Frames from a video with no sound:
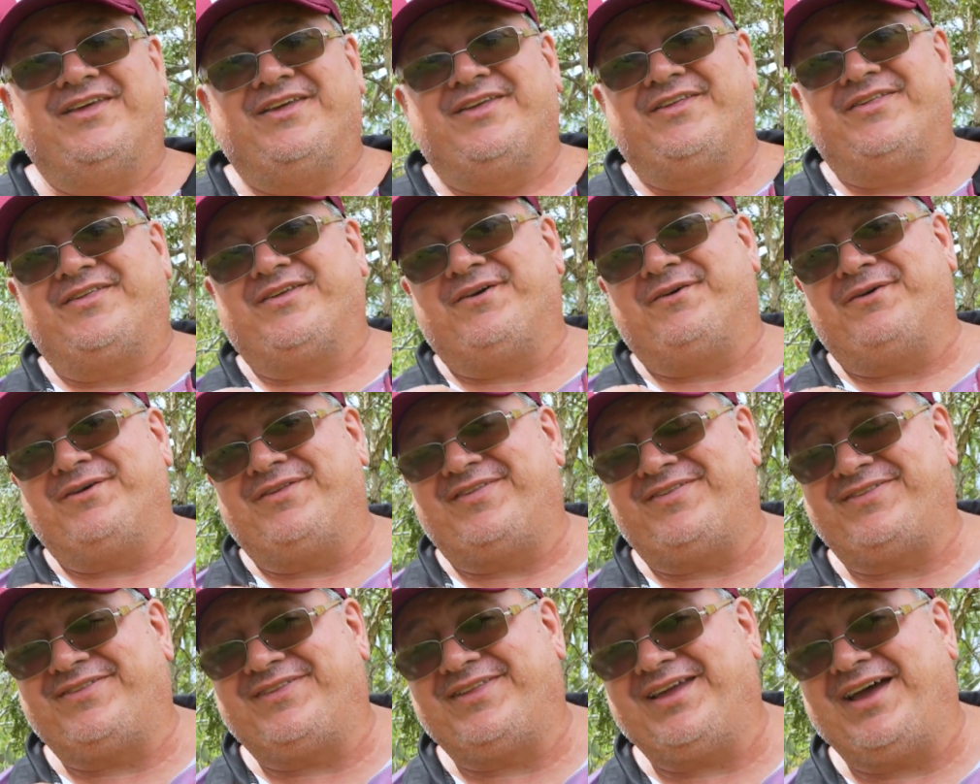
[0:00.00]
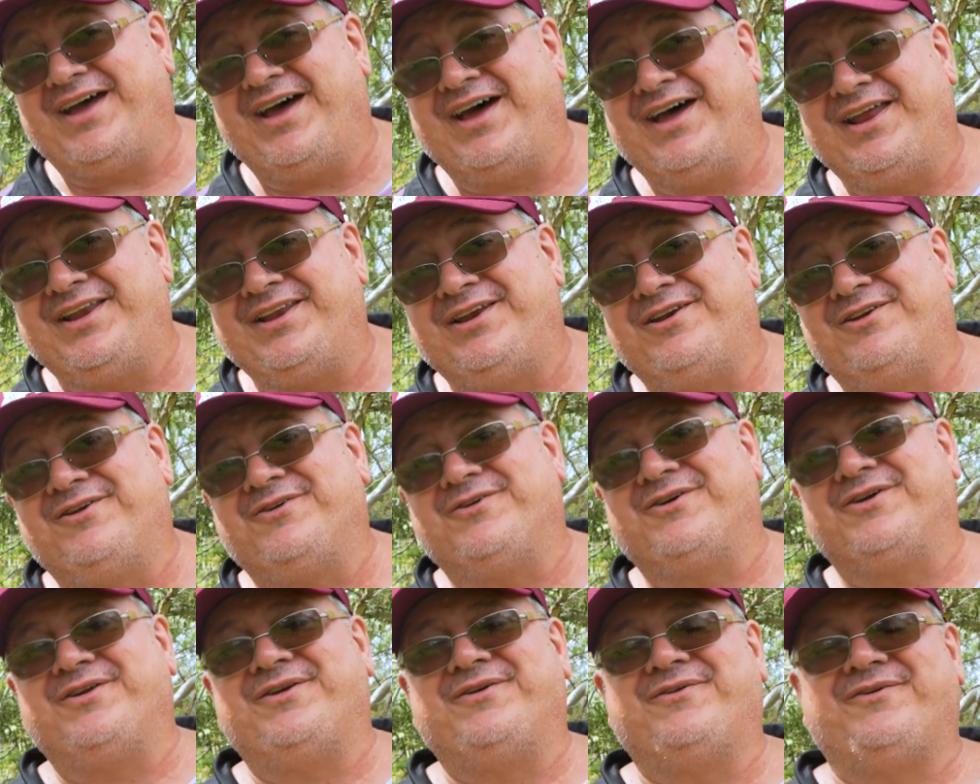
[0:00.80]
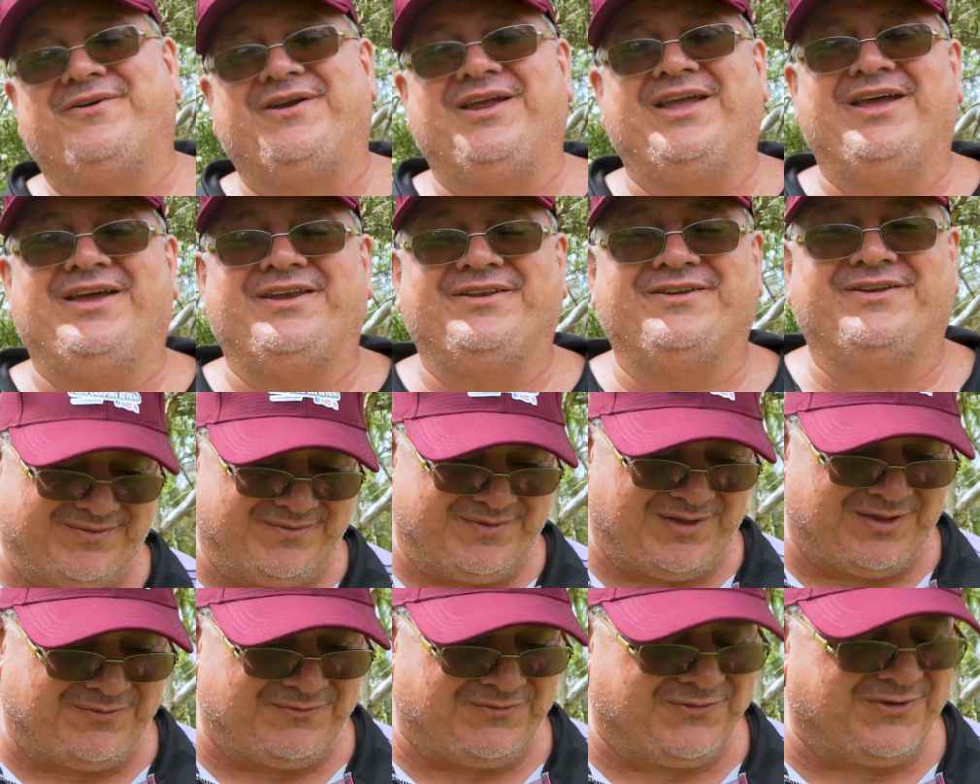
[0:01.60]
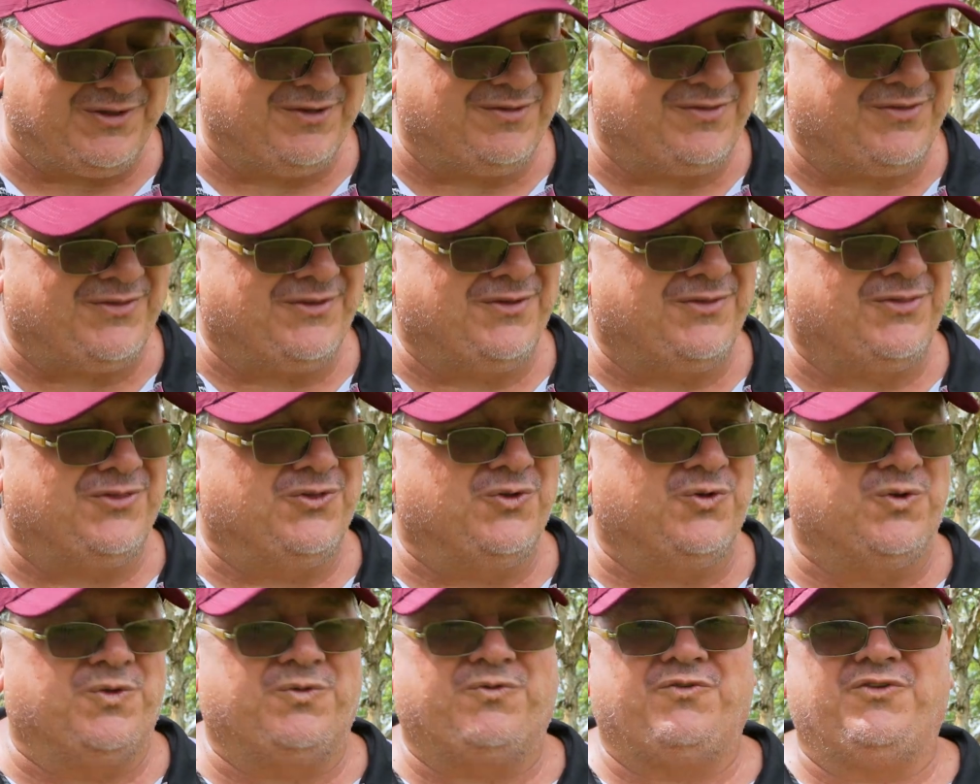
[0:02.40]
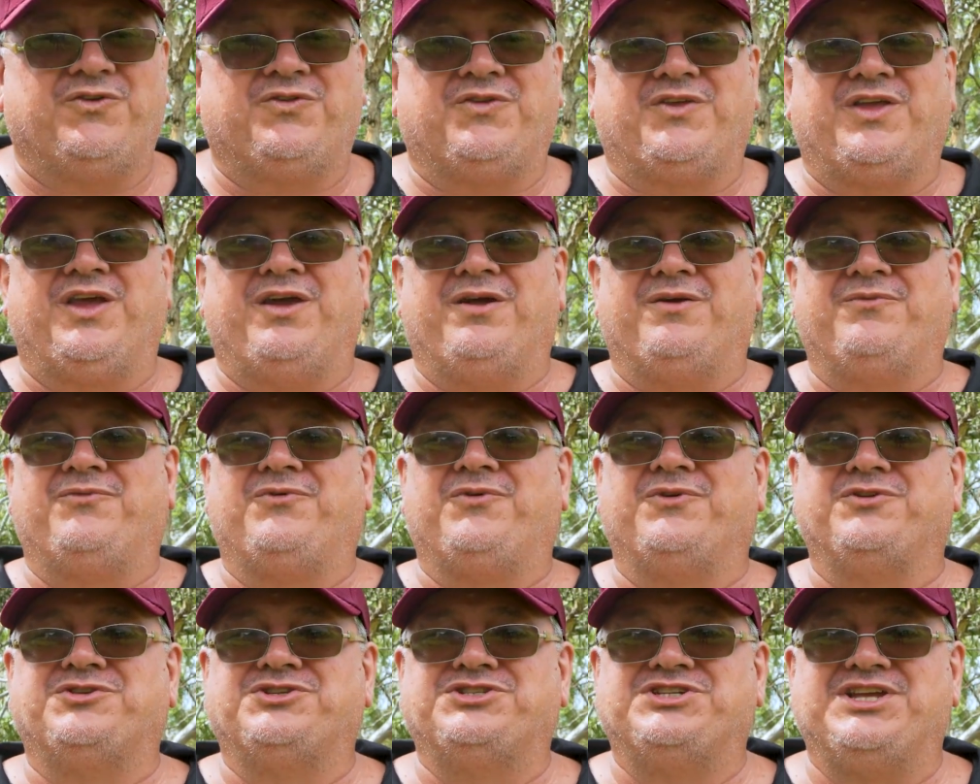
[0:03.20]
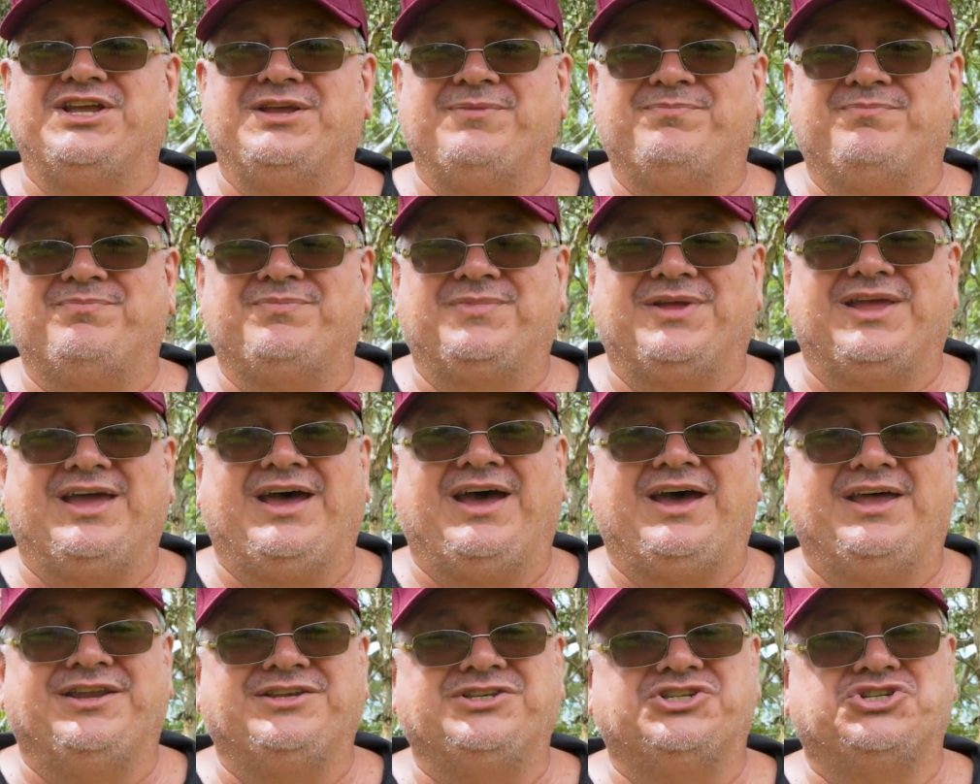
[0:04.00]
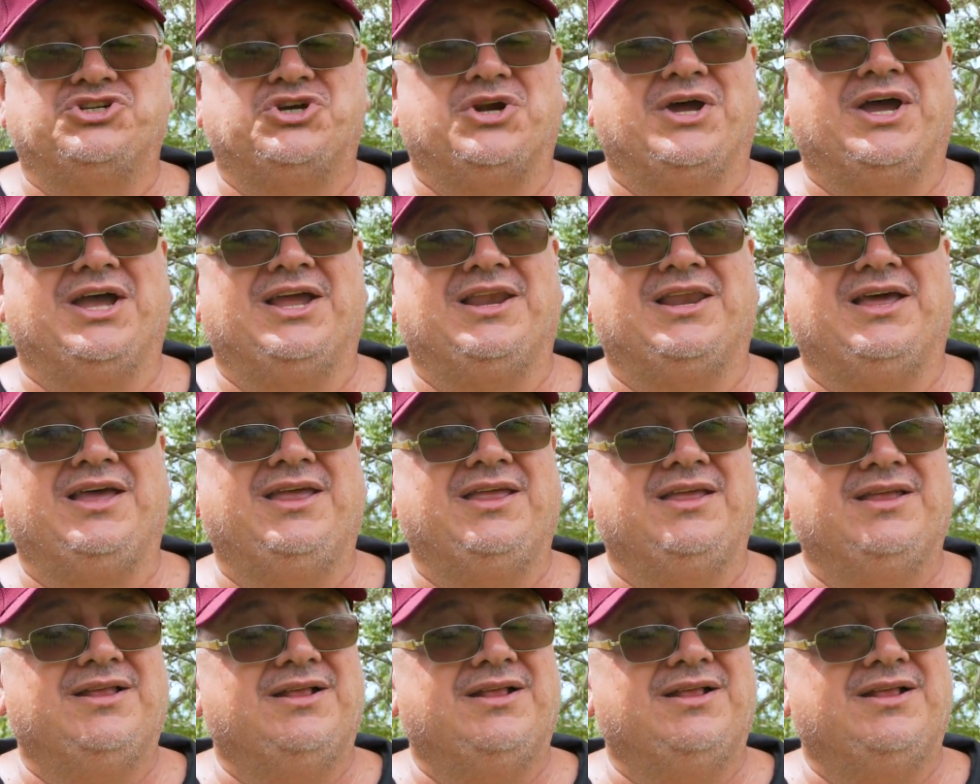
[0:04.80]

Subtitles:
So I started looking around. At first I thought just go for a cheap garden trailer.